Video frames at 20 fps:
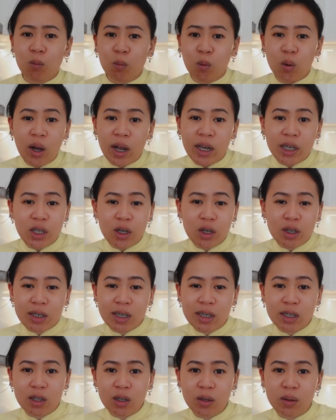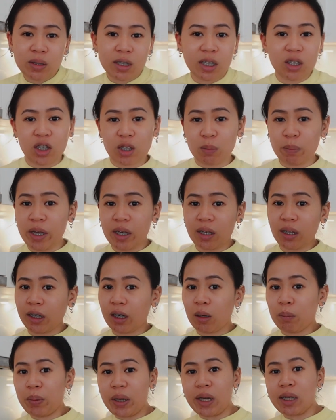What I usually do is I just make like
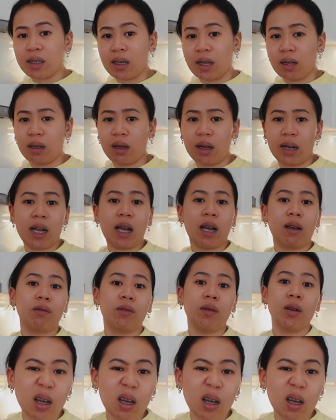a big dinner and have